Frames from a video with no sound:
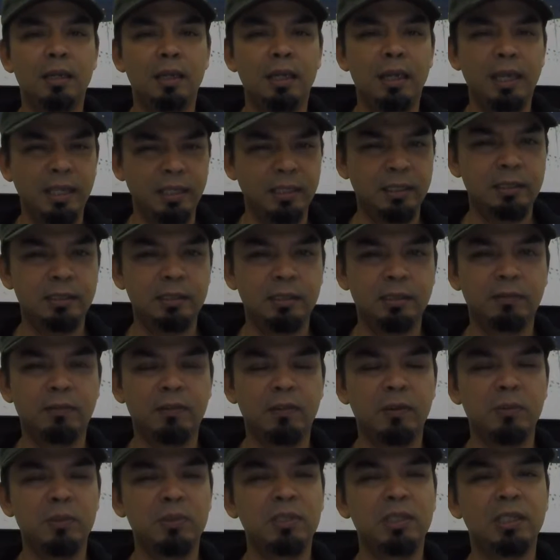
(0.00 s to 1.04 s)
8 if I'm
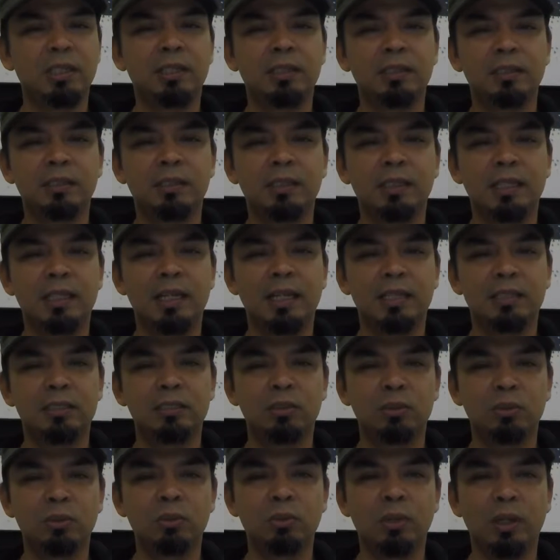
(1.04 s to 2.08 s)
not mistaken in class
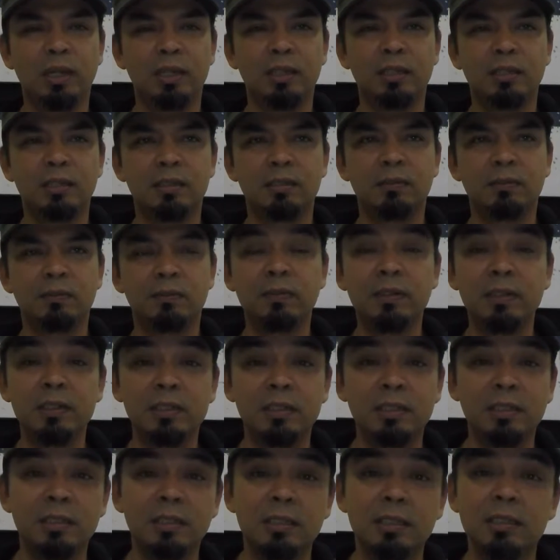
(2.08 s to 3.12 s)
2, and
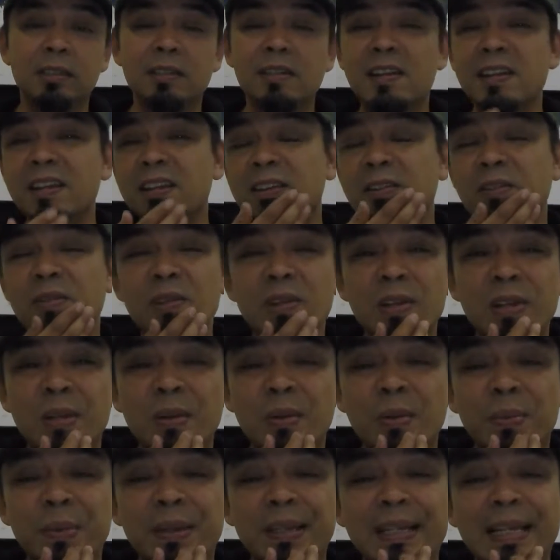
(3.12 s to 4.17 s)
first in
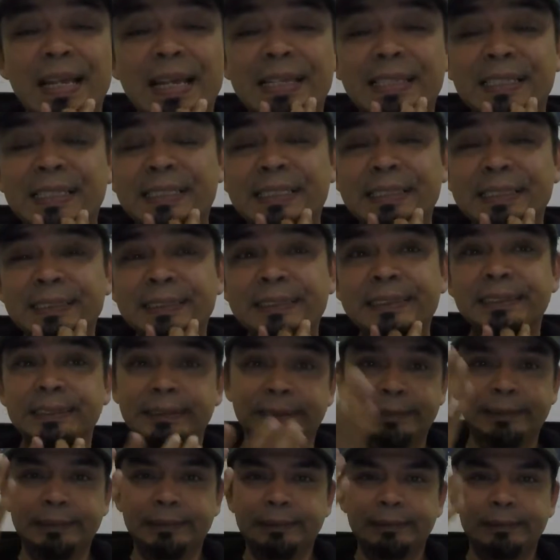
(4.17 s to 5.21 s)
open class.
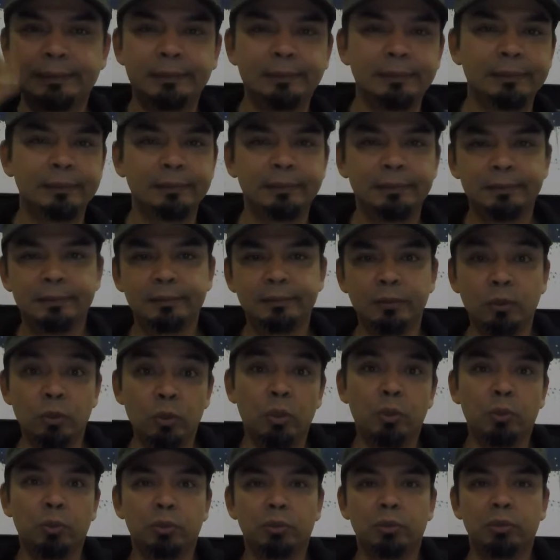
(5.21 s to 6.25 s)
Who
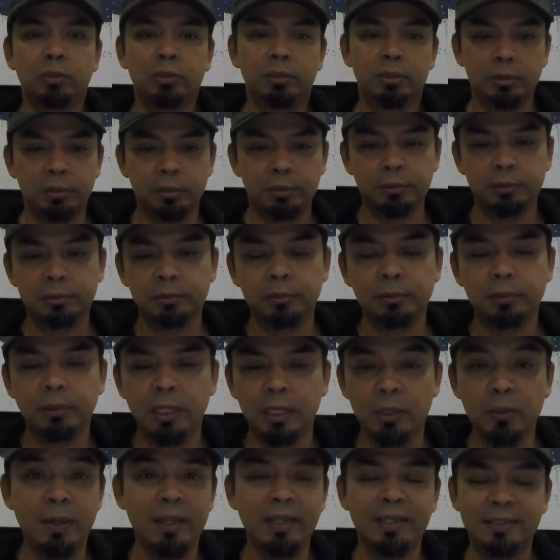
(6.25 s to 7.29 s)
knows?
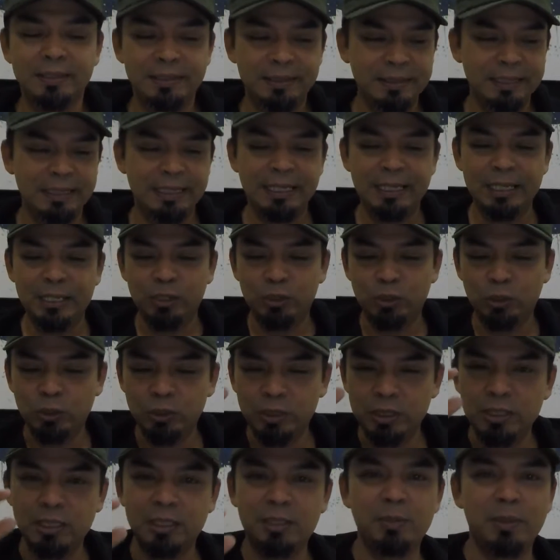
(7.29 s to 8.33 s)
Anyway, so
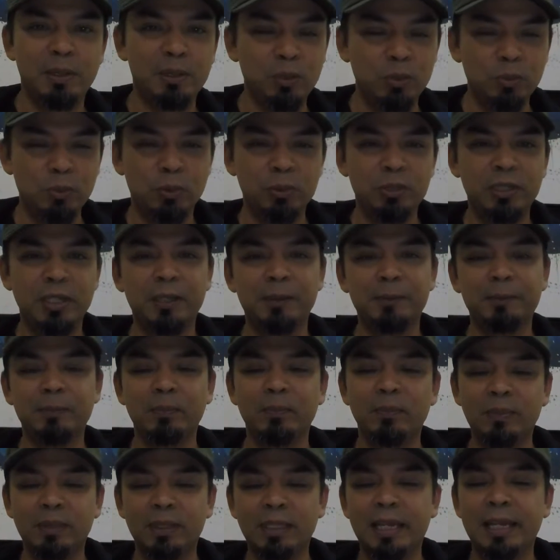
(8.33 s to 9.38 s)
this is my new project.
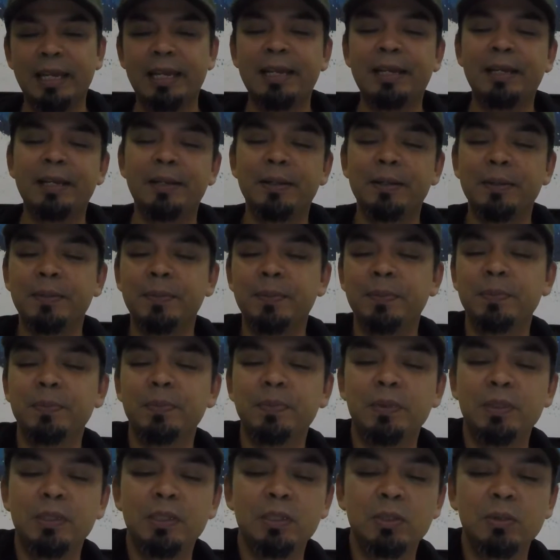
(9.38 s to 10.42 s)

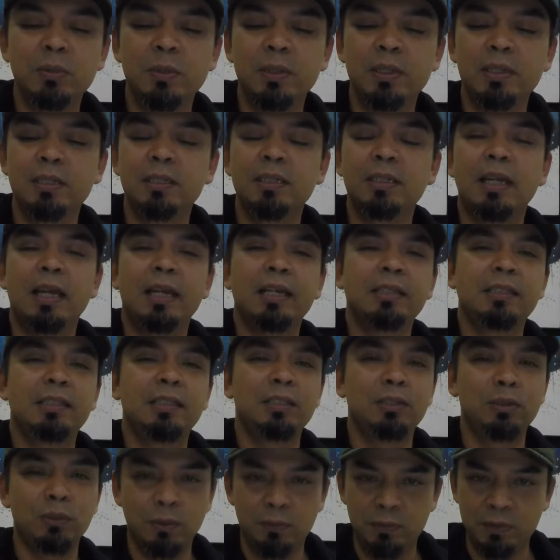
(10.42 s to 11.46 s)
This one, I
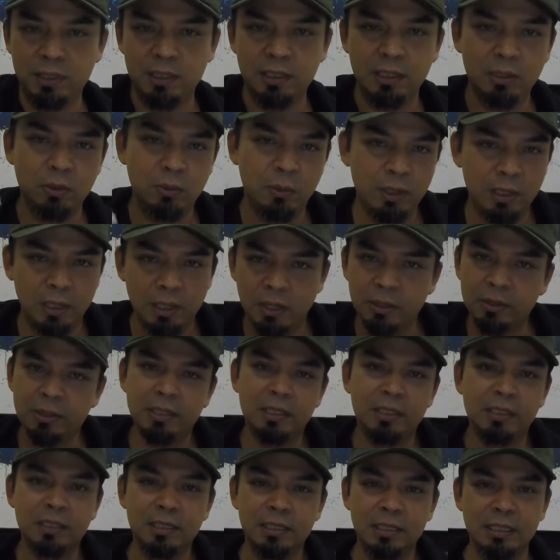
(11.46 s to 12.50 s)
think you've seen it quite a lot
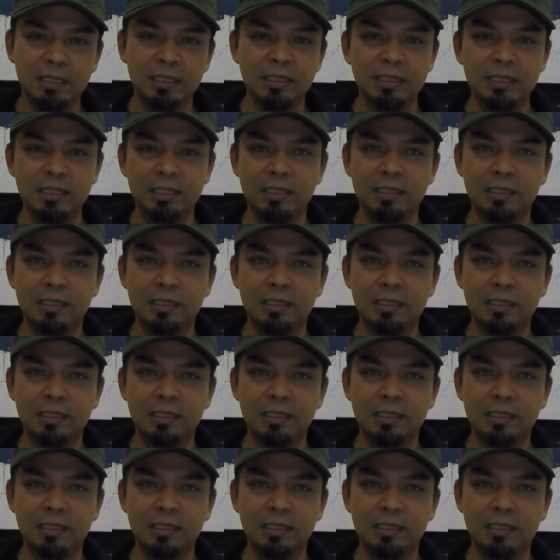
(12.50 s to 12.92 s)
in